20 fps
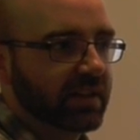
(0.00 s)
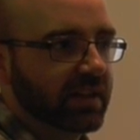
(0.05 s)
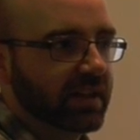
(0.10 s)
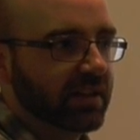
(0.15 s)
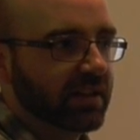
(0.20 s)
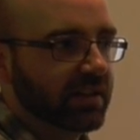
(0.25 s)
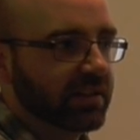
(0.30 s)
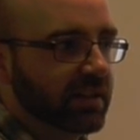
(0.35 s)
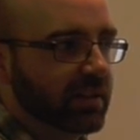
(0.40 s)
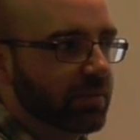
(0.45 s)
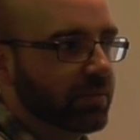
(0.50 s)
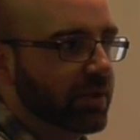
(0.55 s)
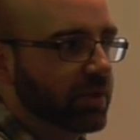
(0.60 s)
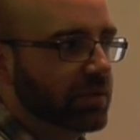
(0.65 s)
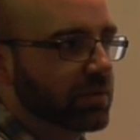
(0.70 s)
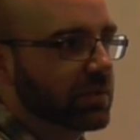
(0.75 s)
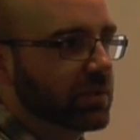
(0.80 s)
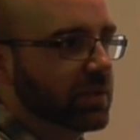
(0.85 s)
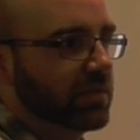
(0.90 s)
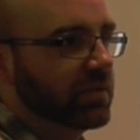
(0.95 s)
and I think
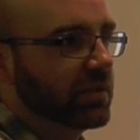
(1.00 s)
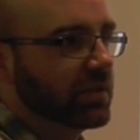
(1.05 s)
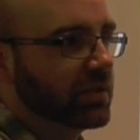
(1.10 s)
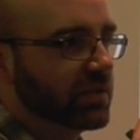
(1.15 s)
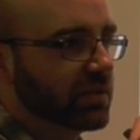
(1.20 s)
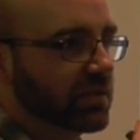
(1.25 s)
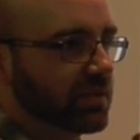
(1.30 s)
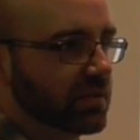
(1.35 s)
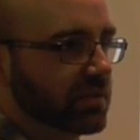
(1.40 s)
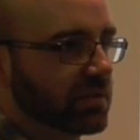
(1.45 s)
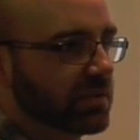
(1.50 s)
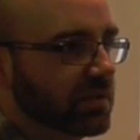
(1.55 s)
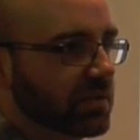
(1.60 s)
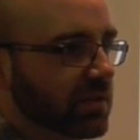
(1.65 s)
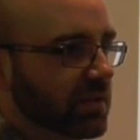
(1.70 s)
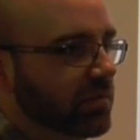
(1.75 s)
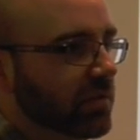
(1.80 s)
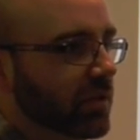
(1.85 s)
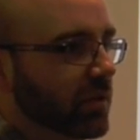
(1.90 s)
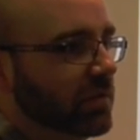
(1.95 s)
Posner was even
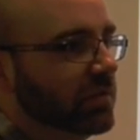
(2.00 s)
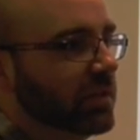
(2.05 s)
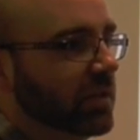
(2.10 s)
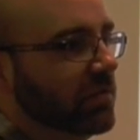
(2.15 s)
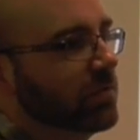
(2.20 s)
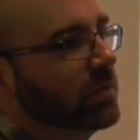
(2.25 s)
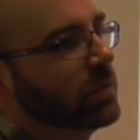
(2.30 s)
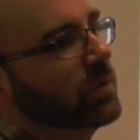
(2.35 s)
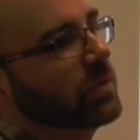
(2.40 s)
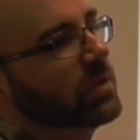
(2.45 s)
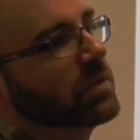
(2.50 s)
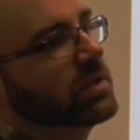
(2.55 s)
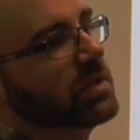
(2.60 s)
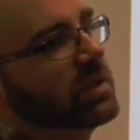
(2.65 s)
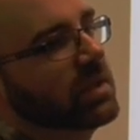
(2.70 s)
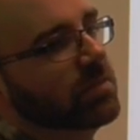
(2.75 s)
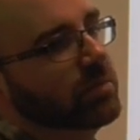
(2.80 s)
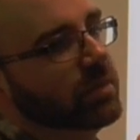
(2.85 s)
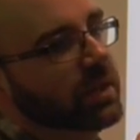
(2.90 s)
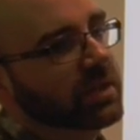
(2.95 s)
involved and influenced
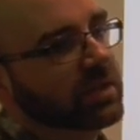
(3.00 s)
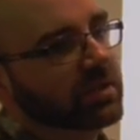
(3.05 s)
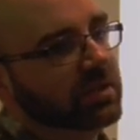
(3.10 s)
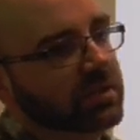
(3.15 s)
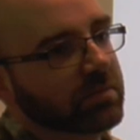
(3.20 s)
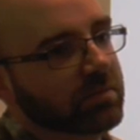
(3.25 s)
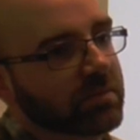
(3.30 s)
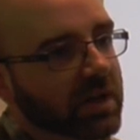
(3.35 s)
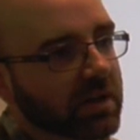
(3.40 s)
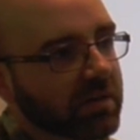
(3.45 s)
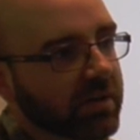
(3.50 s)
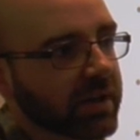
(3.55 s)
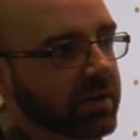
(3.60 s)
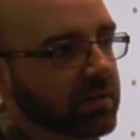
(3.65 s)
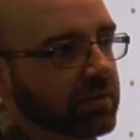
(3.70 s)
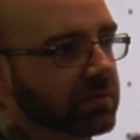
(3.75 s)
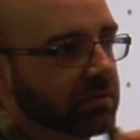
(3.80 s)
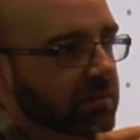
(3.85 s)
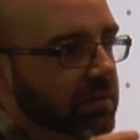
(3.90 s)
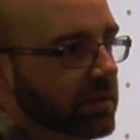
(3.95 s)
Stephen Peterson and Mark
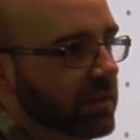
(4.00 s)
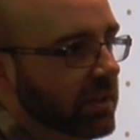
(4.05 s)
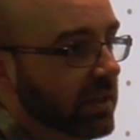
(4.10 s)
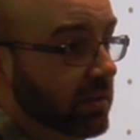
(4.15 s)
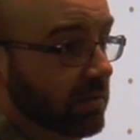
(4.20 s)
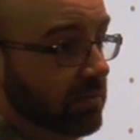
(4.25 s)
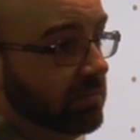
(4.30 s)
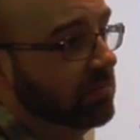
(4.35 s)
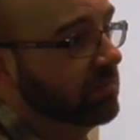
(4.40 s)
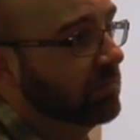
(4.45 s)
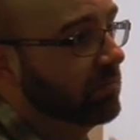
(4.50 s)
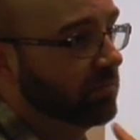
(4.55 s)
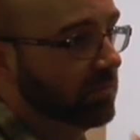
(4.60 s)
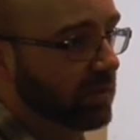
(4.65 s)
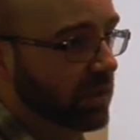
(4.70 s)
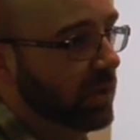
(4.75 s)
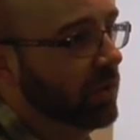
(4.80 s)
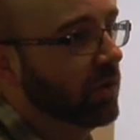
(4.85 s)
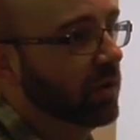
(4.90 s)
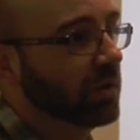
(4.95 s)
Rakel in
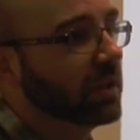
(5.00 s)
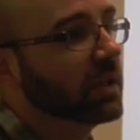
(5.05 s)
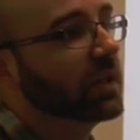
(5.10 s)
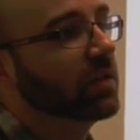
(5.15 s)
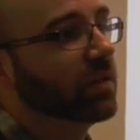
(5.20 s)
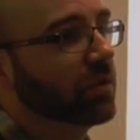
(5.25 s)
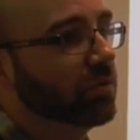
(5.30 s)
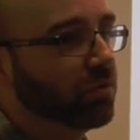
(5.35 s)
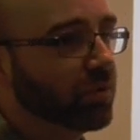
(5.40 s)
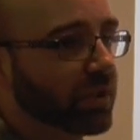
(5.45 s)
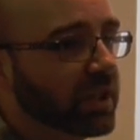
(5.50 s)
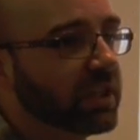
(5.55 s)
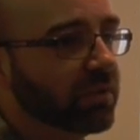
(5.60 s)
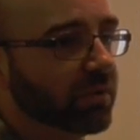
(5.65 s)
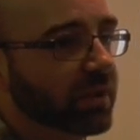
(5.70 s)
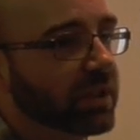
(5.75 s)
the earlier, really